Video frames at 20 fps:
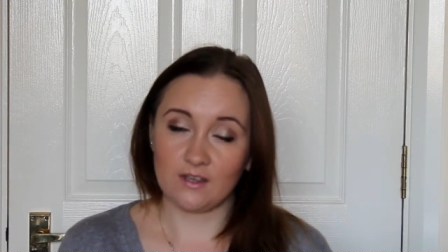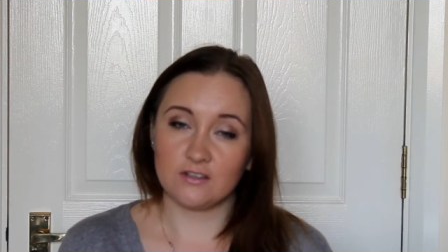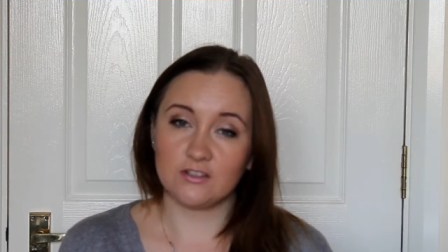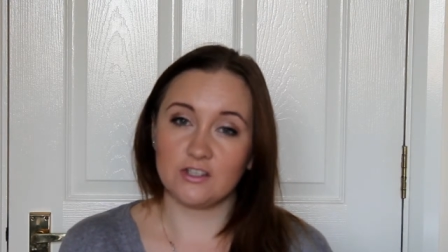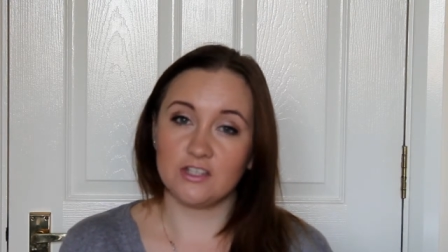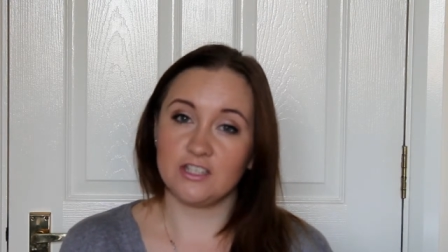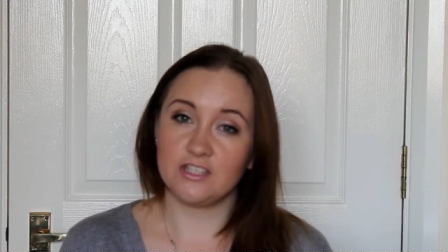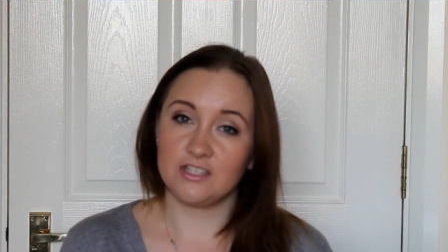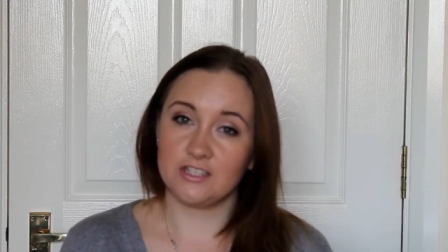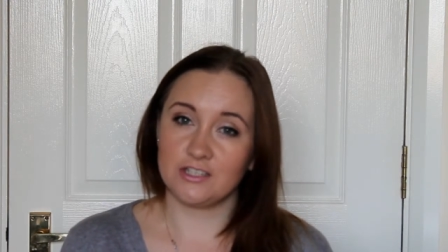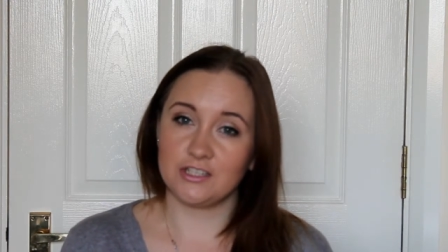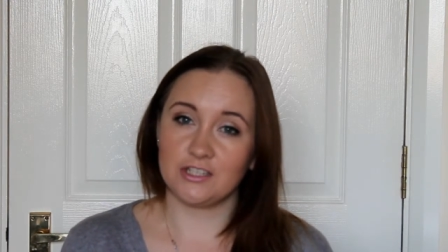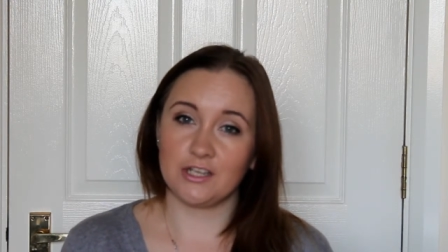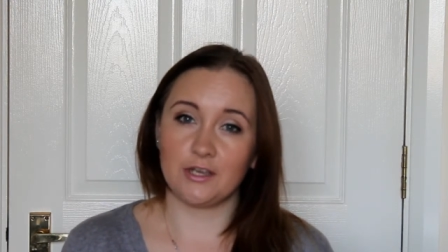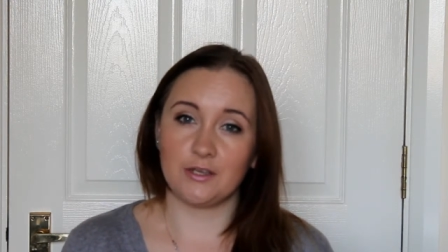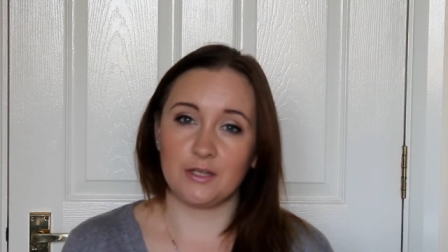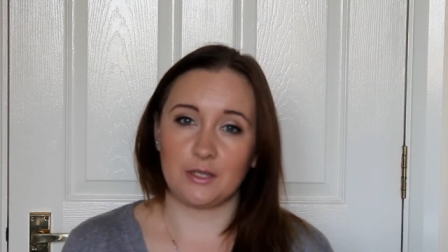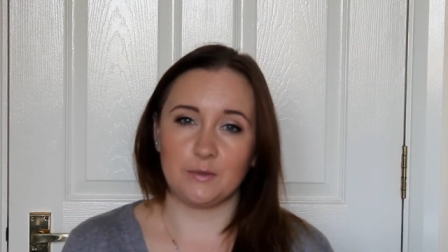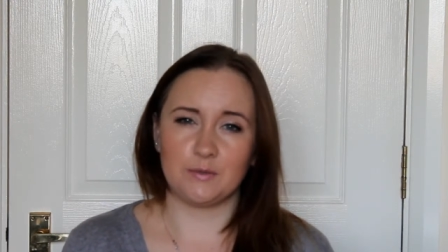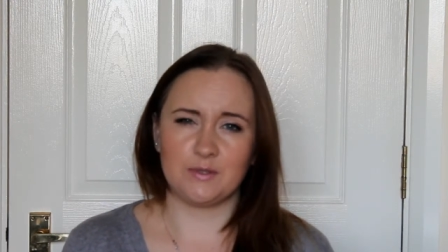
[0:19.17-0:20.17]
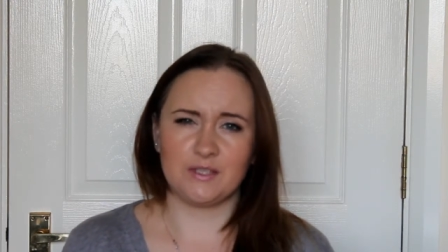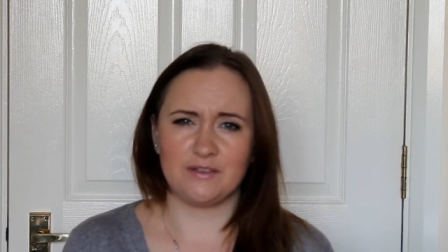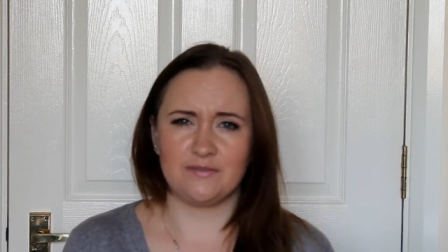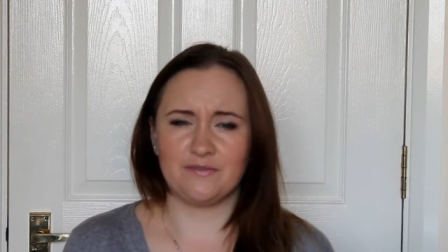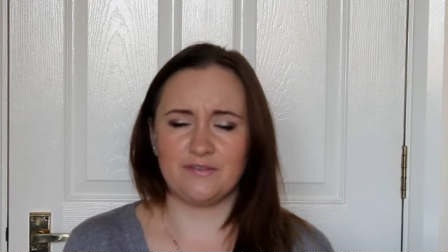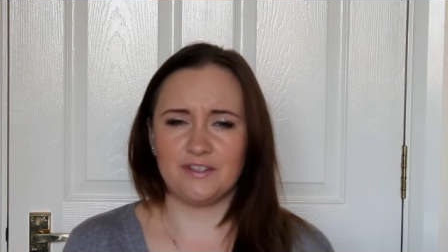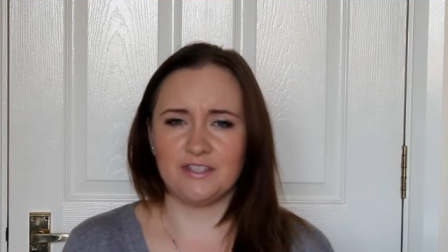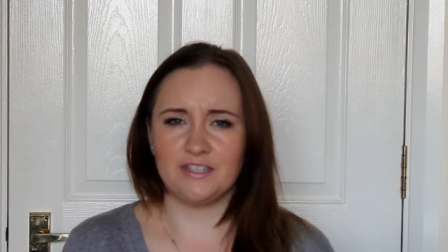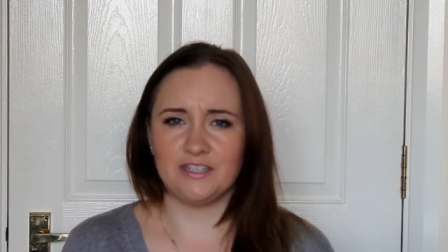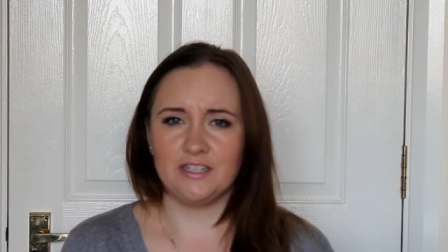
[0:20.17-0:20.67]
just to show you
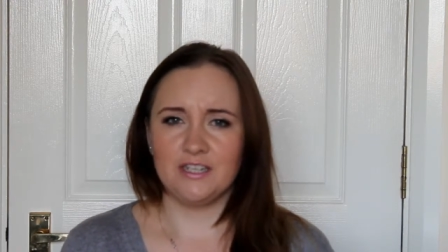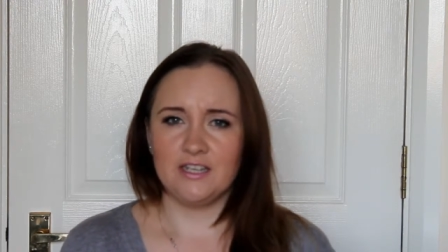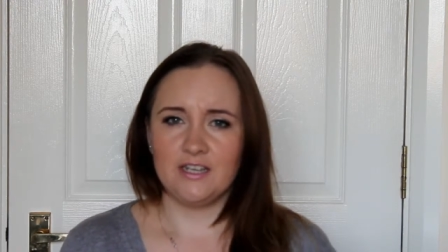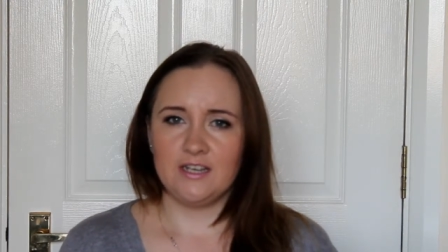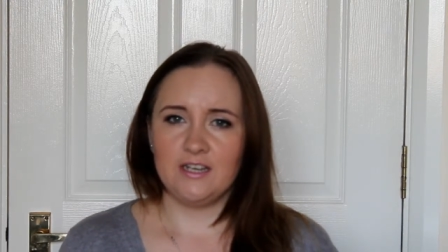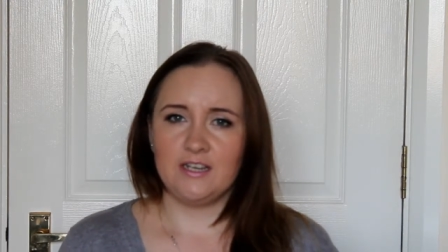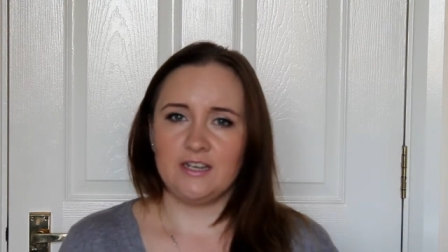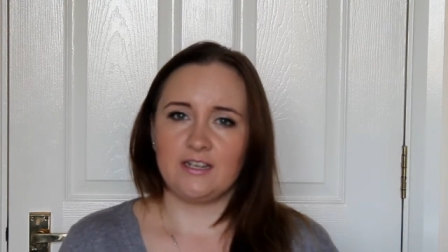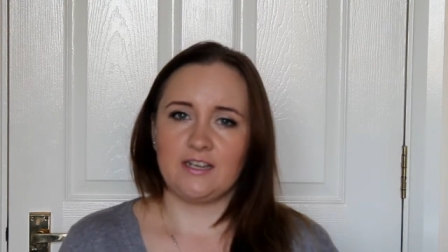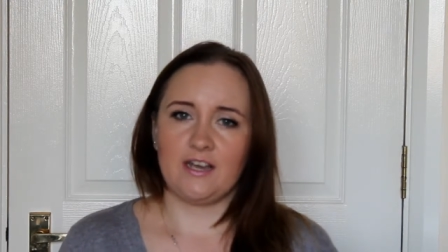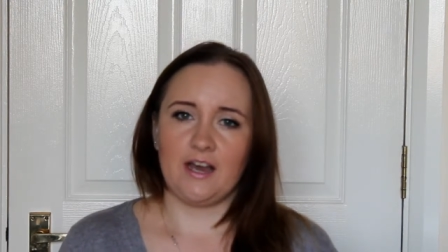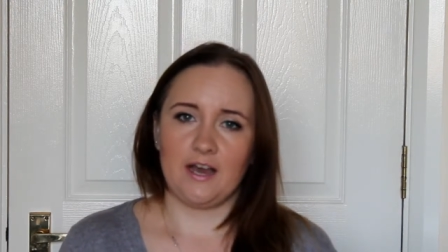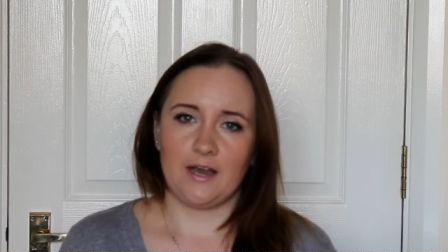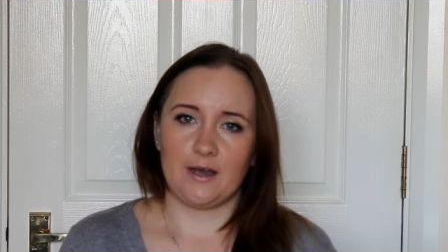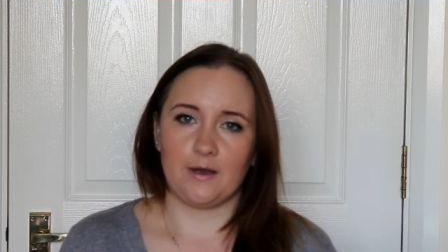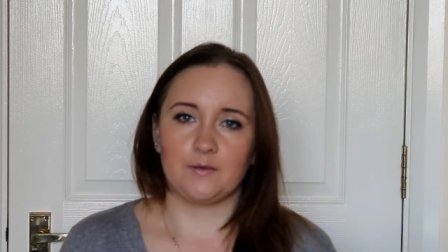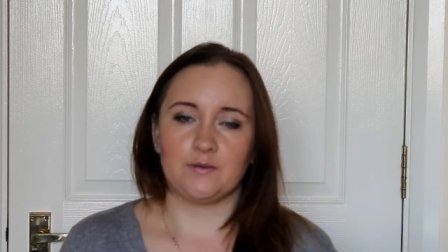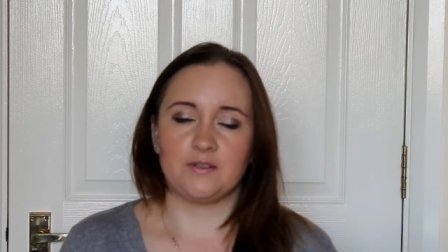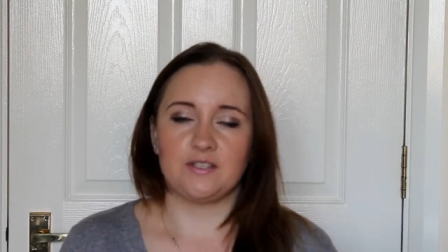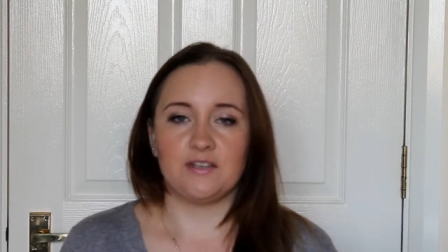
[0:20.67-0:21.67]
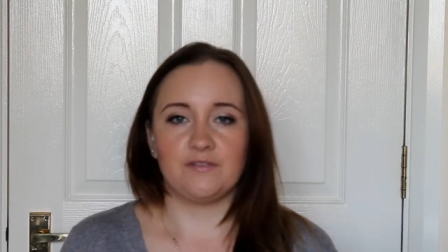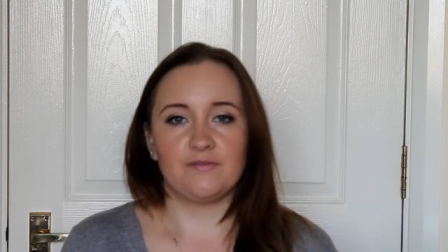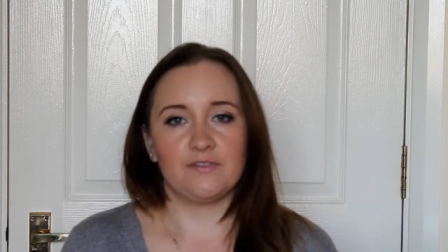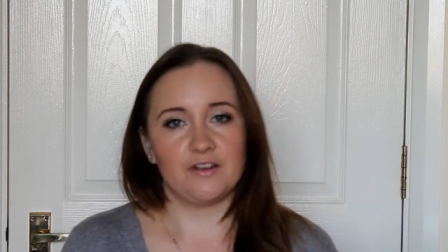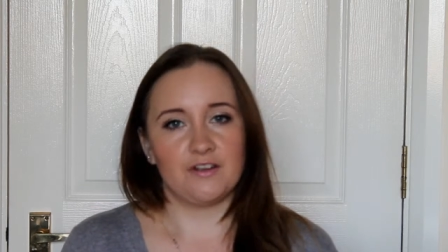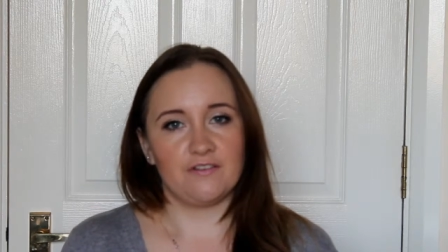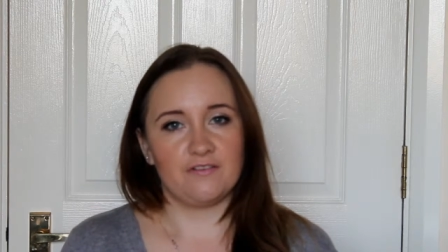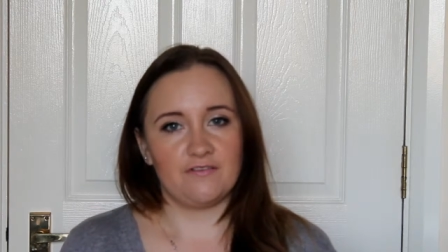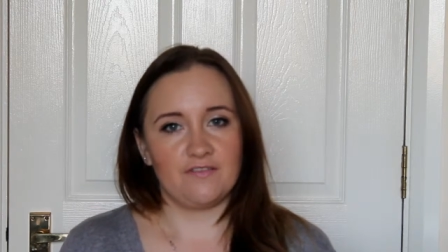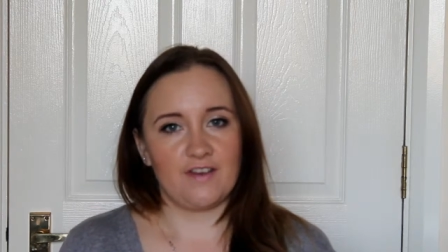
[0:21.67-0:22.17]
different curls,
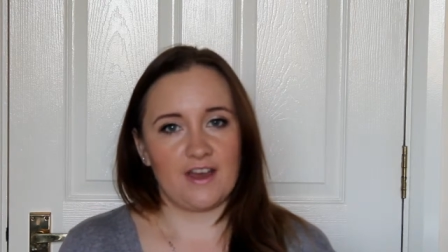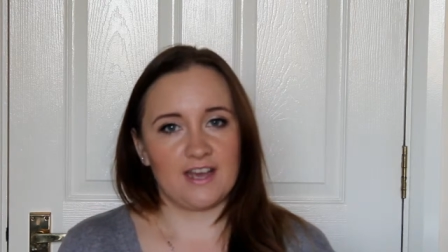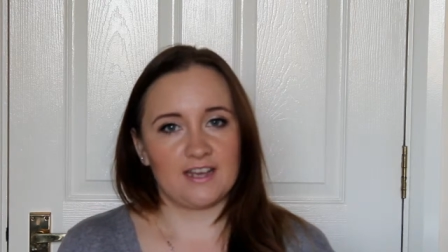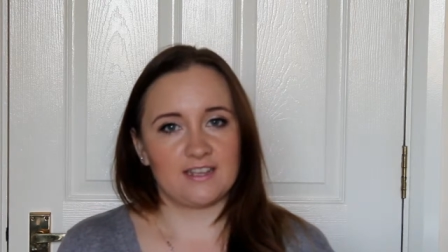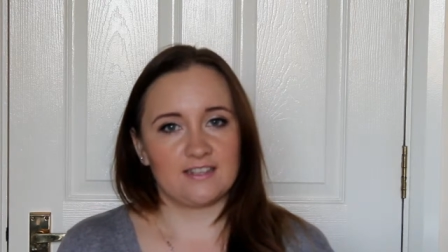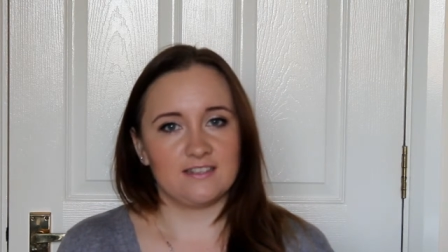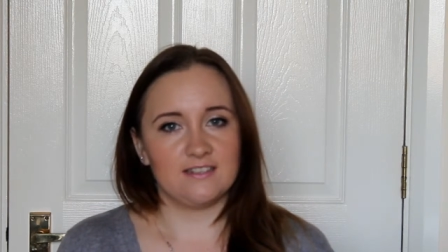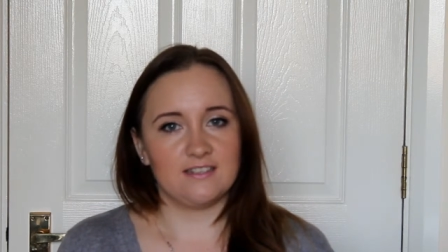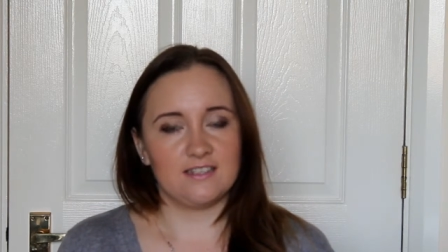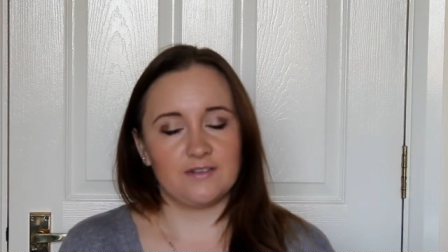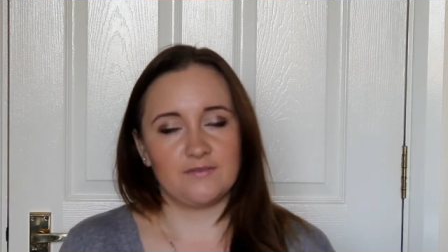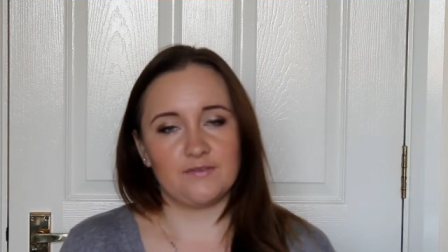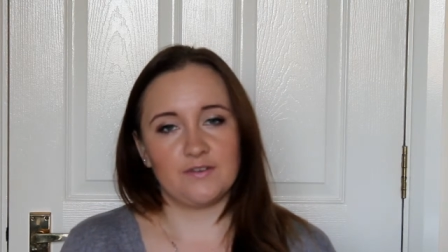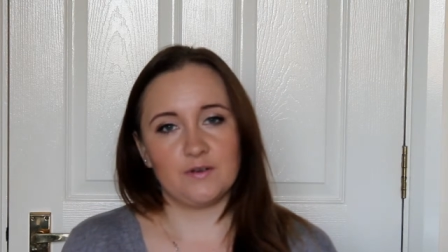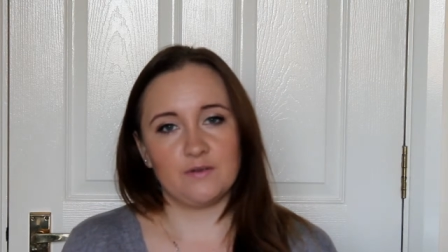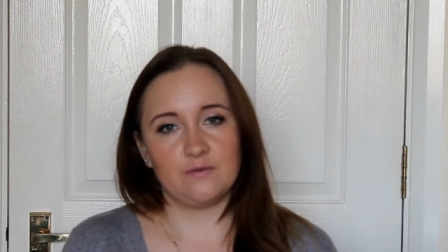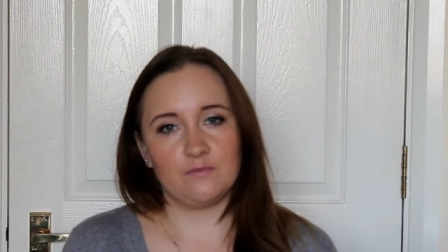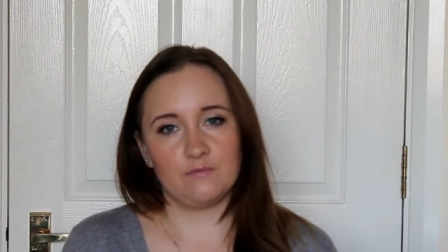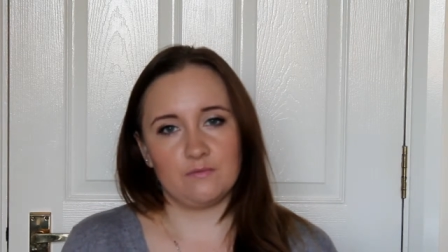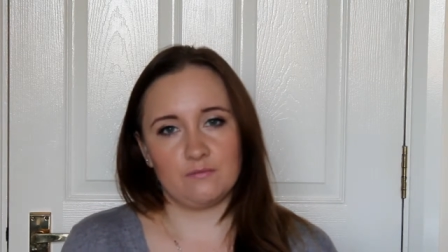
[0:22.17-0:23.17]
different effects and different